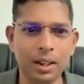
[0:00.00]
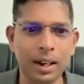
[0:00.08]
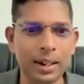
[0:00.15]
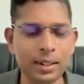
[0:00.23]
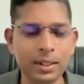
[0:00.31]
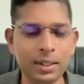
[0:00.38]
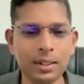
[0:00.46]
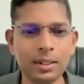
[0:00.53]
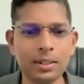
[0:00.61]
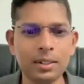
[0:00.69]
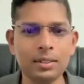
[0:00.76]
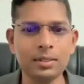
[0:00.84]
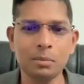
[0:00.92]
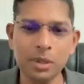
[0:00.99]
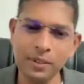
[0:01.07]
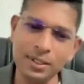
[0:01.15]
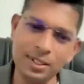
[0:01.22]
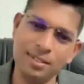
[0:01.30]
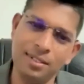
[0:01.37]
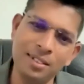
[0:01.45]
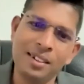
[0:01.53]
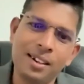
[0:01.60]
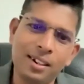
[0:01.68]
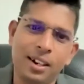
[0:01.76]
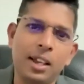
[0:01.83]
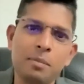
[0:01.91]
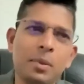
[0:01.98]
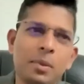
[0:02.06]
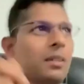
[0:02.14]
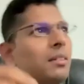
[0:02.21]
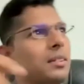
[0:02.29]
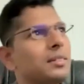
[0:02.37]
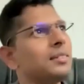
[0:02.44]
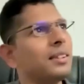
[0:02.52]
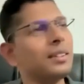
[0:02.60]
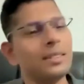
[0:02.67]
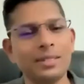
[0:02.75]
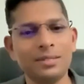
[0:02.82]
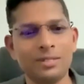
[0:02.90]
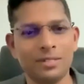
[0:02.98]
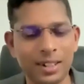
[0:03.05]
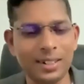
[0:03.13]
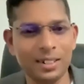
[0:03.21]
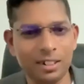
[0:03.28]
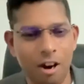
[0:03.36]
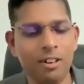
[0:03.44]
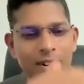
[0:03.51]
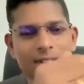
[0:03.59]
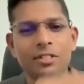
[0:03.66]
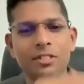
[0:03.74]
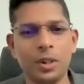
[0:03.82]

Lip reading: And somebody was climbing on that coconut